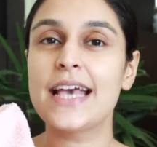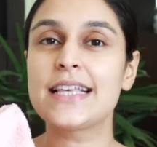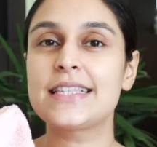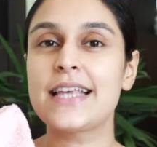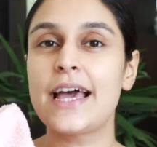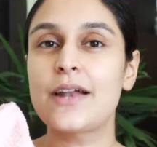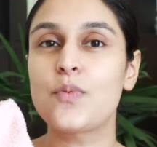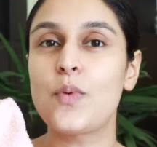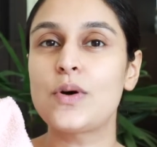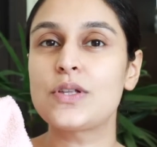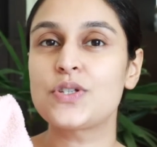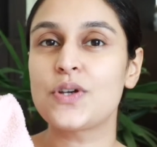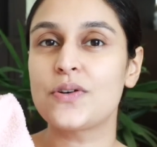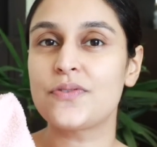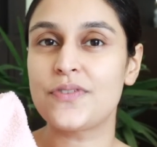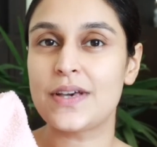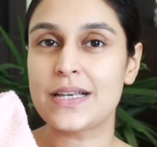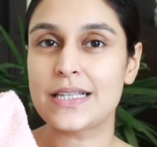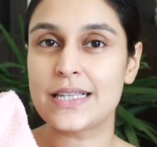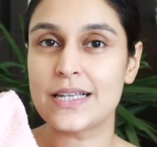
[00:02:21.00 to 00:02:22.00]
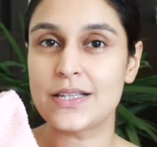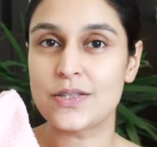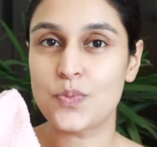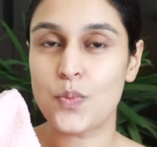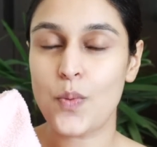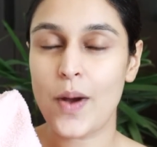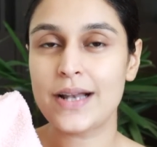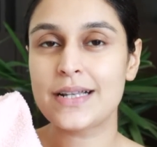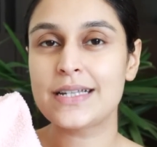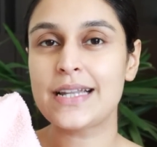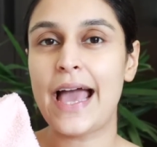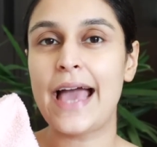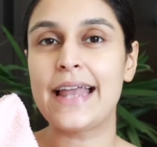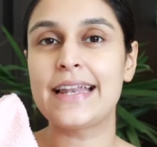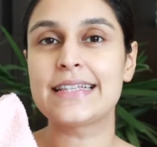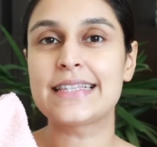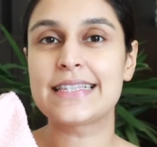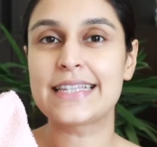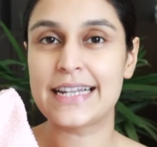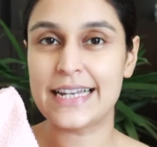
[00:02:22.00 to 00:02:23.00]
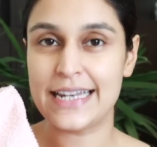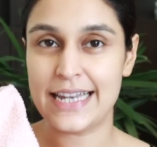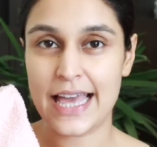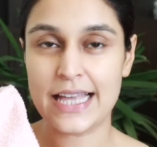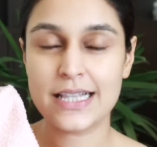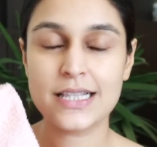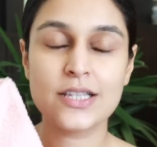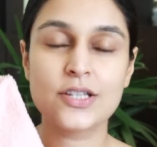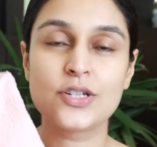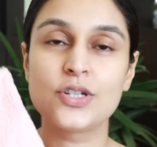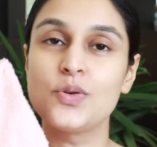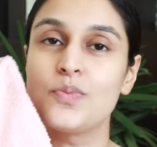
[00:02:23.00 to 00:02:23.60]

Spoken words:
is that once your face is wet and it's cleansed,